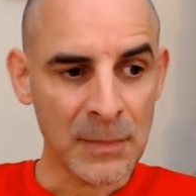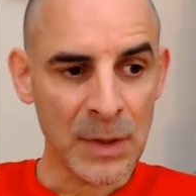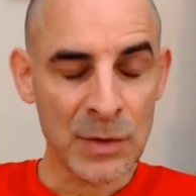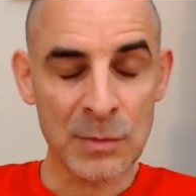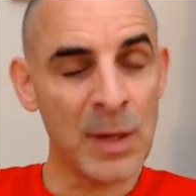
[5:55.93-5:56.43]

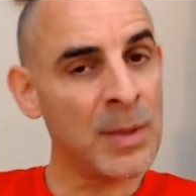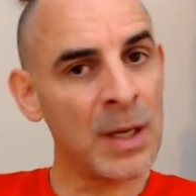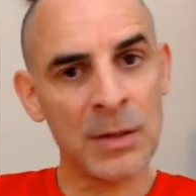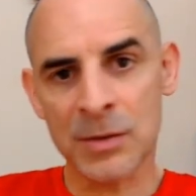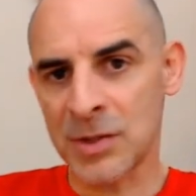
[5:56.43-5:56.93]
So maybe
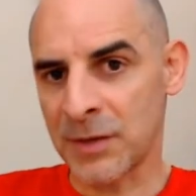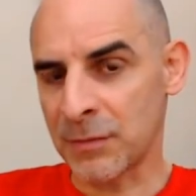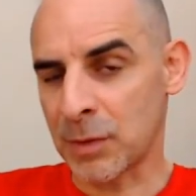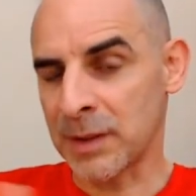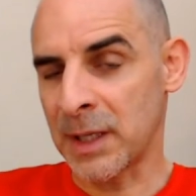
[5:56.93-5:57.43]
I'll shift
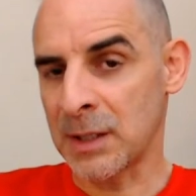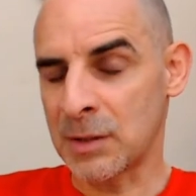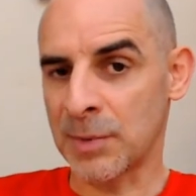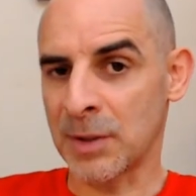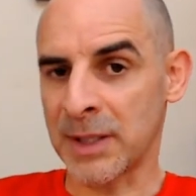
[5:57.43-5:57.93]
one day to
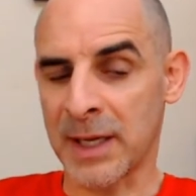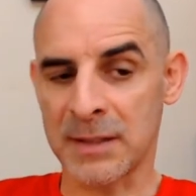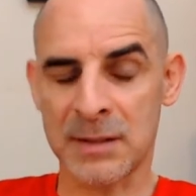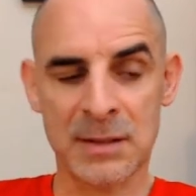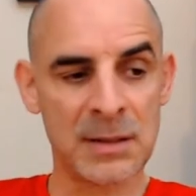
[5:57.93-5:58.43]

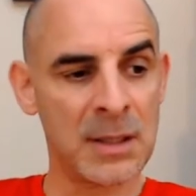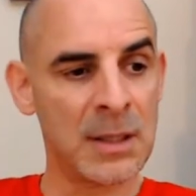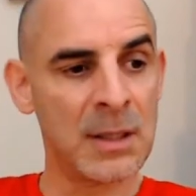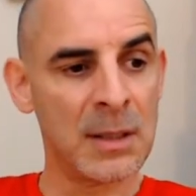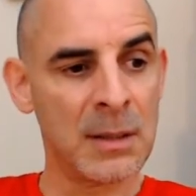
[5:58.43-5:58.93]
podcasts.
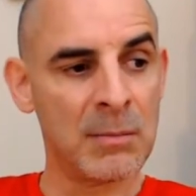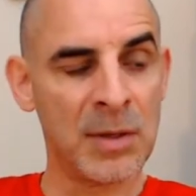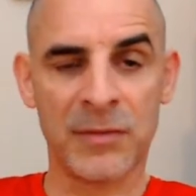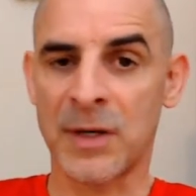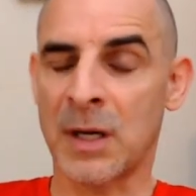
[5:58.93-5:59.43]
But
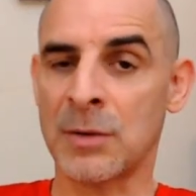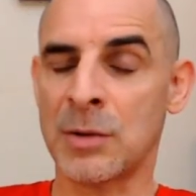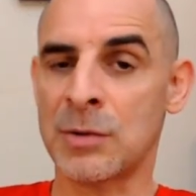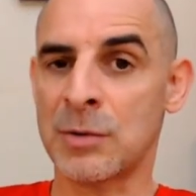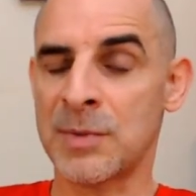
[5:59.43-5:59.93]
for now,
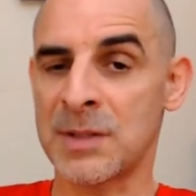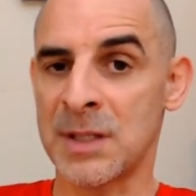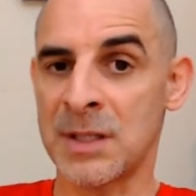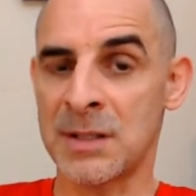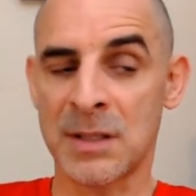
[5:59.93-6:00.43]
YouTube is the
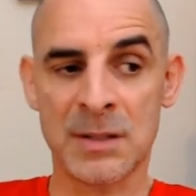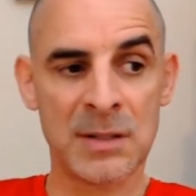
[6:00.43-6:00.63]
easiest.